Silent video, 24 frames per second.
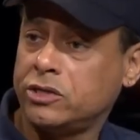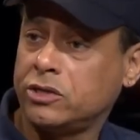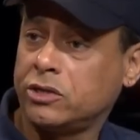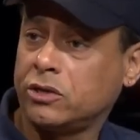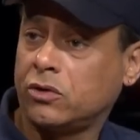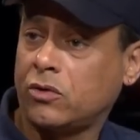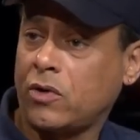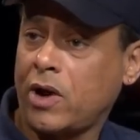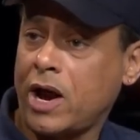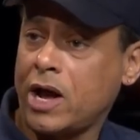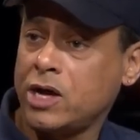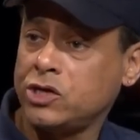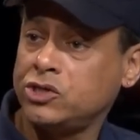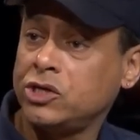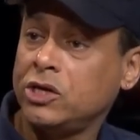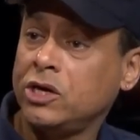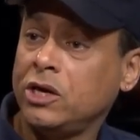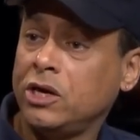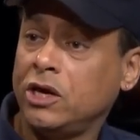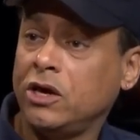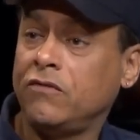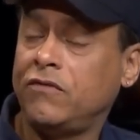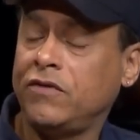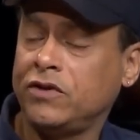to the crash.
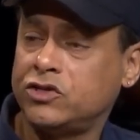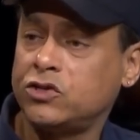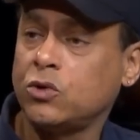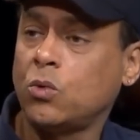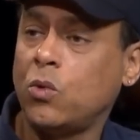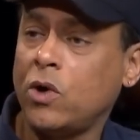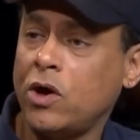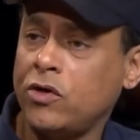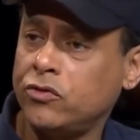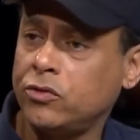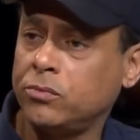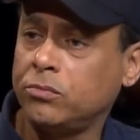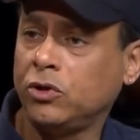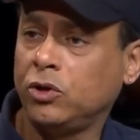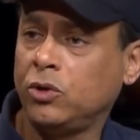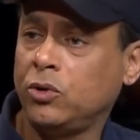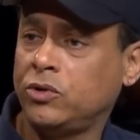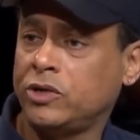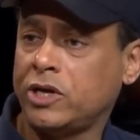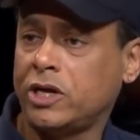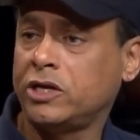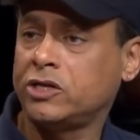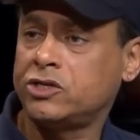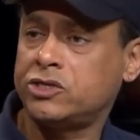If it's a weather
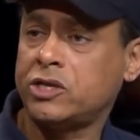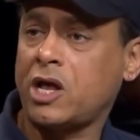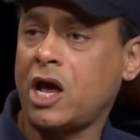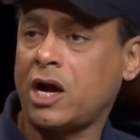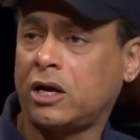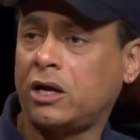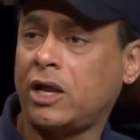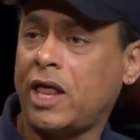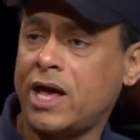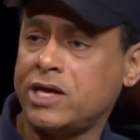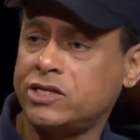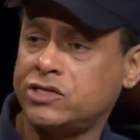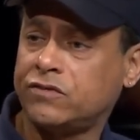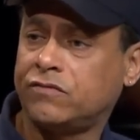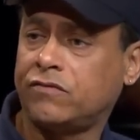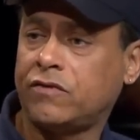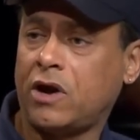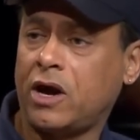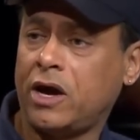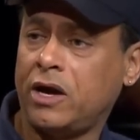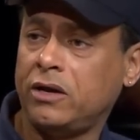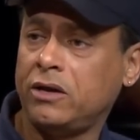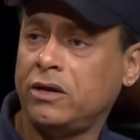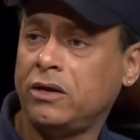balloon, then it's not
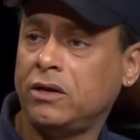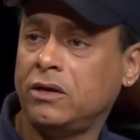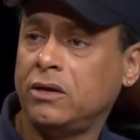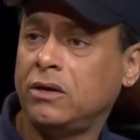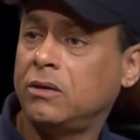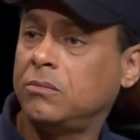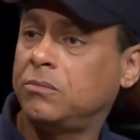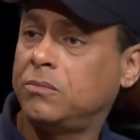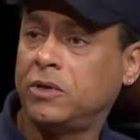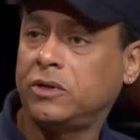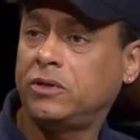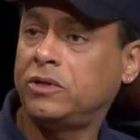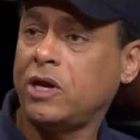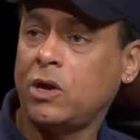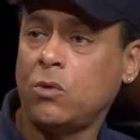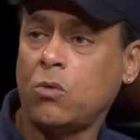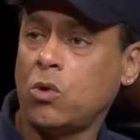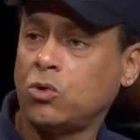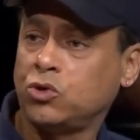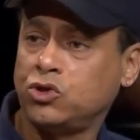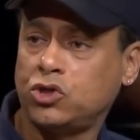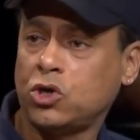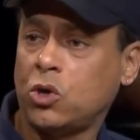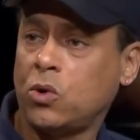classified, but they
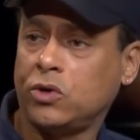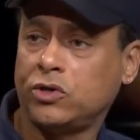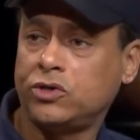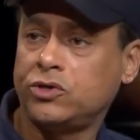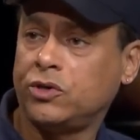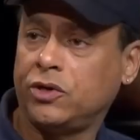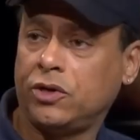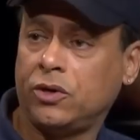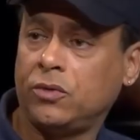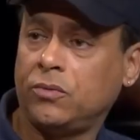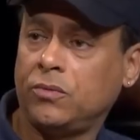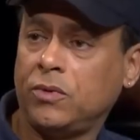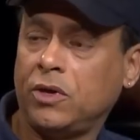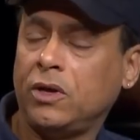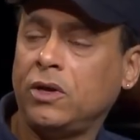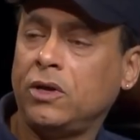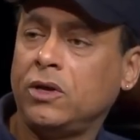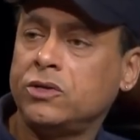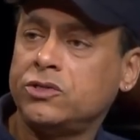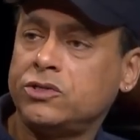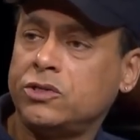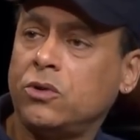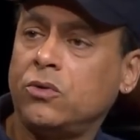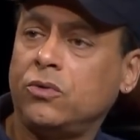won't show it to you.
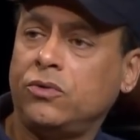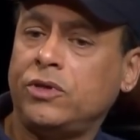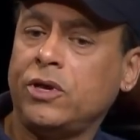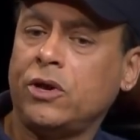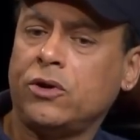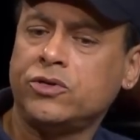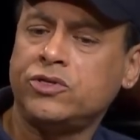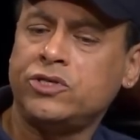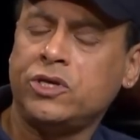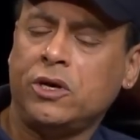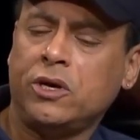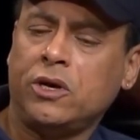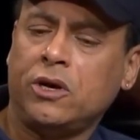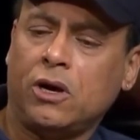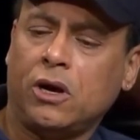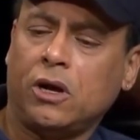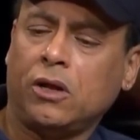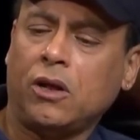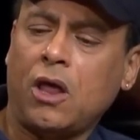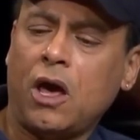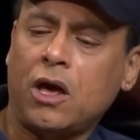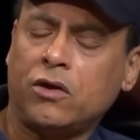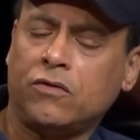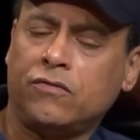So there's
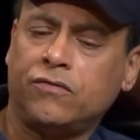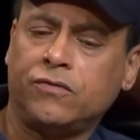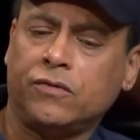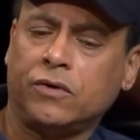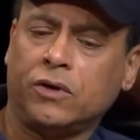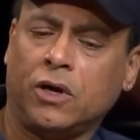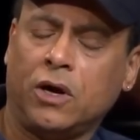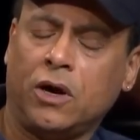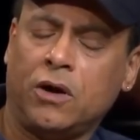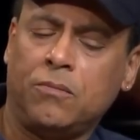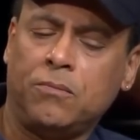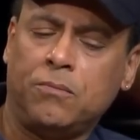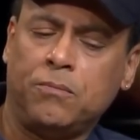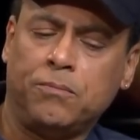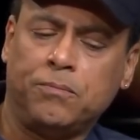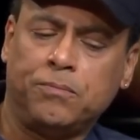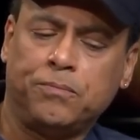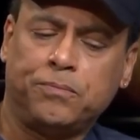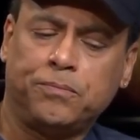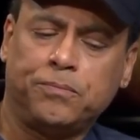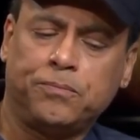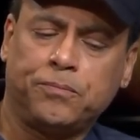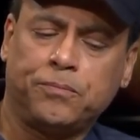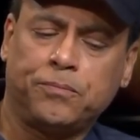a lot of um,
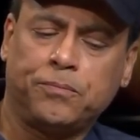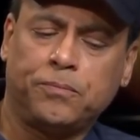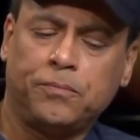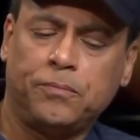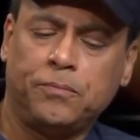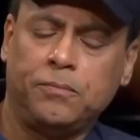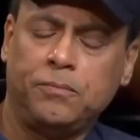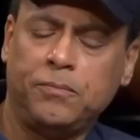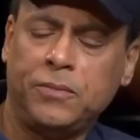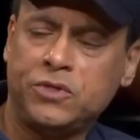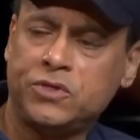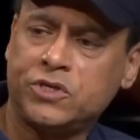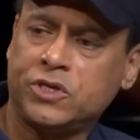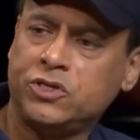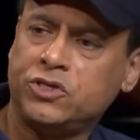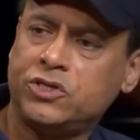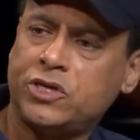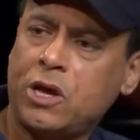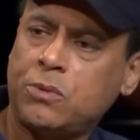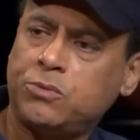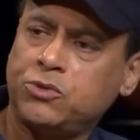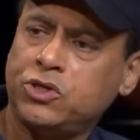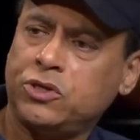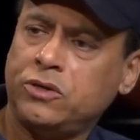
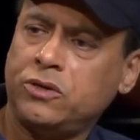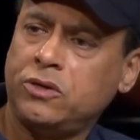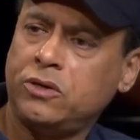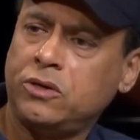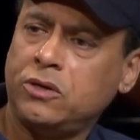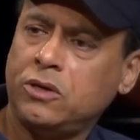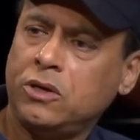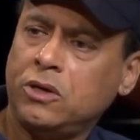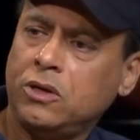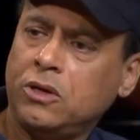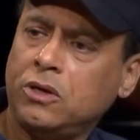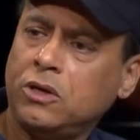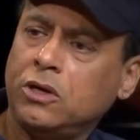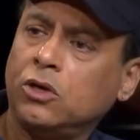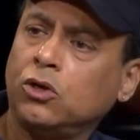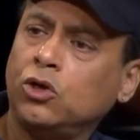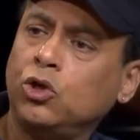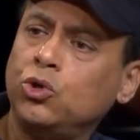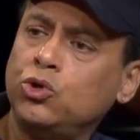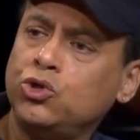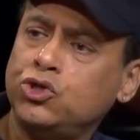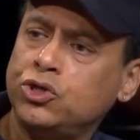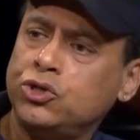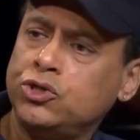misconception,
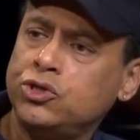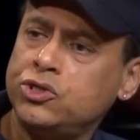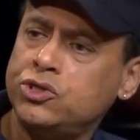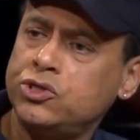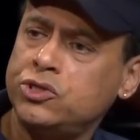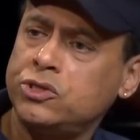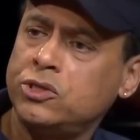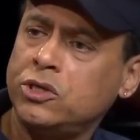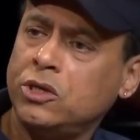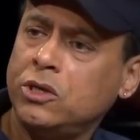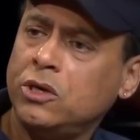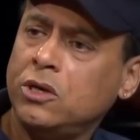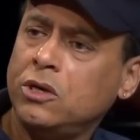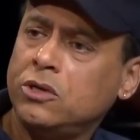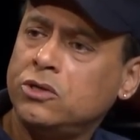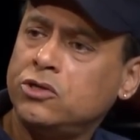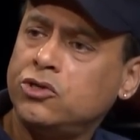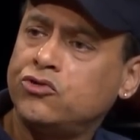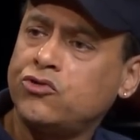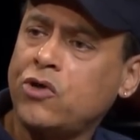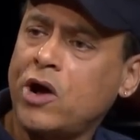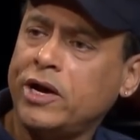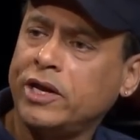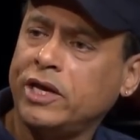illusions,
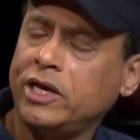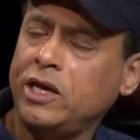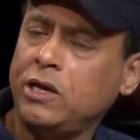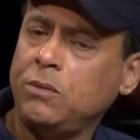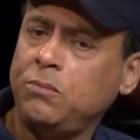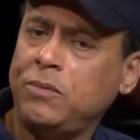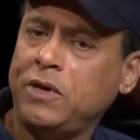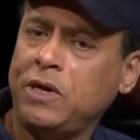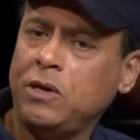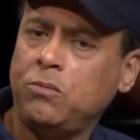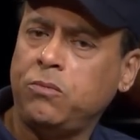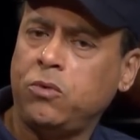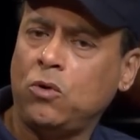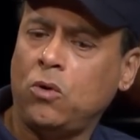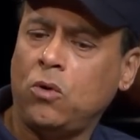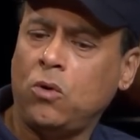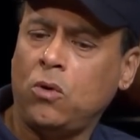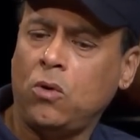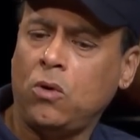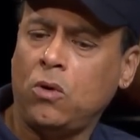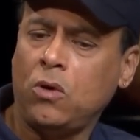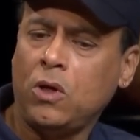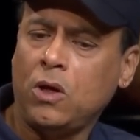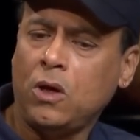to try to keep
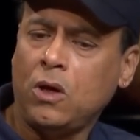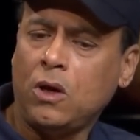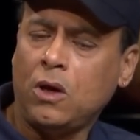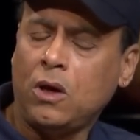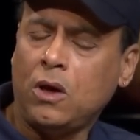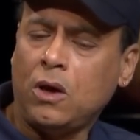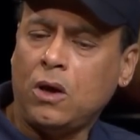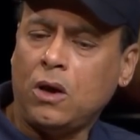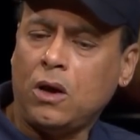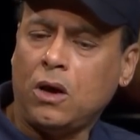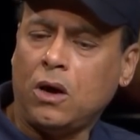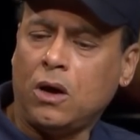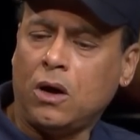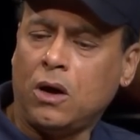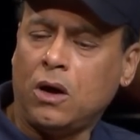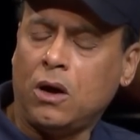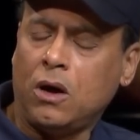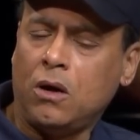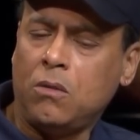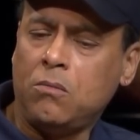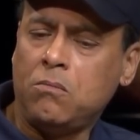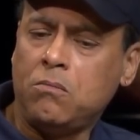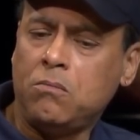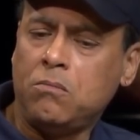people
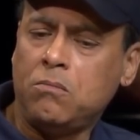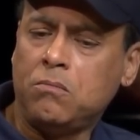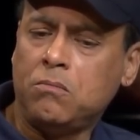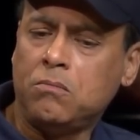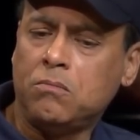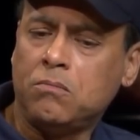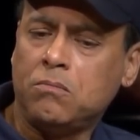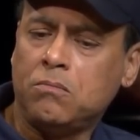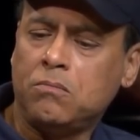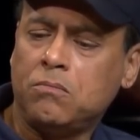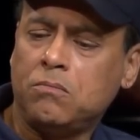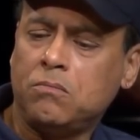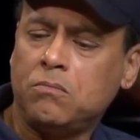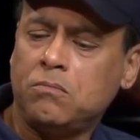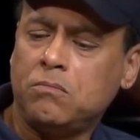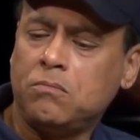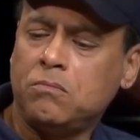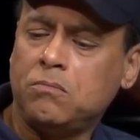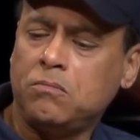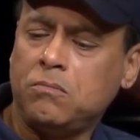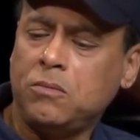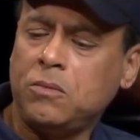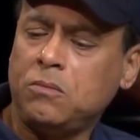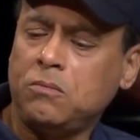um,
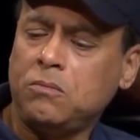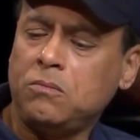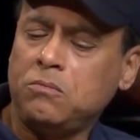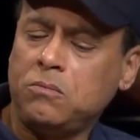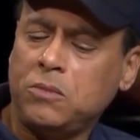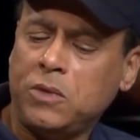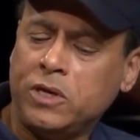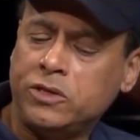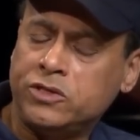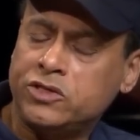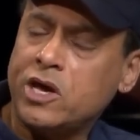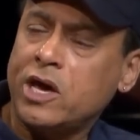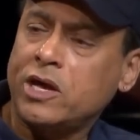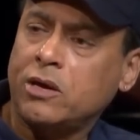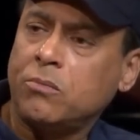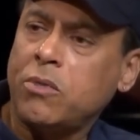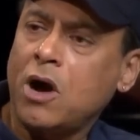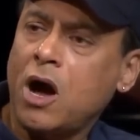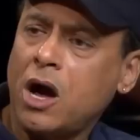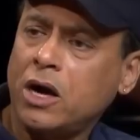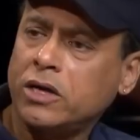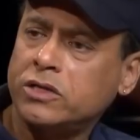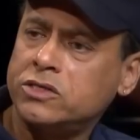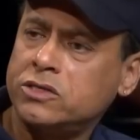inside a
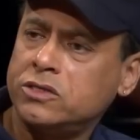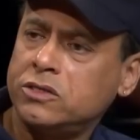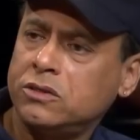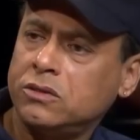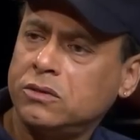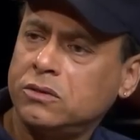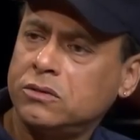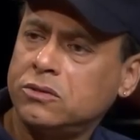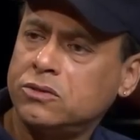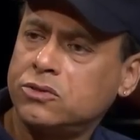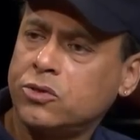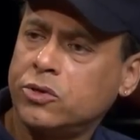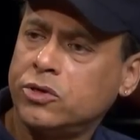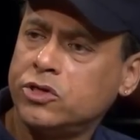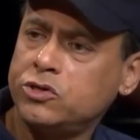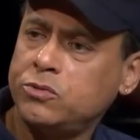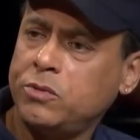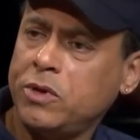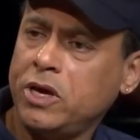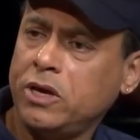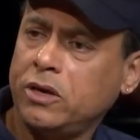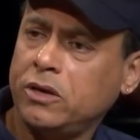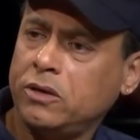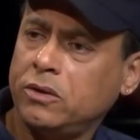box, so to
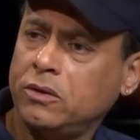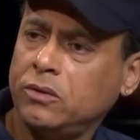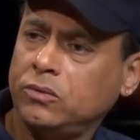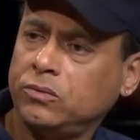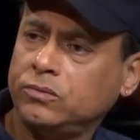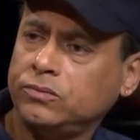speak.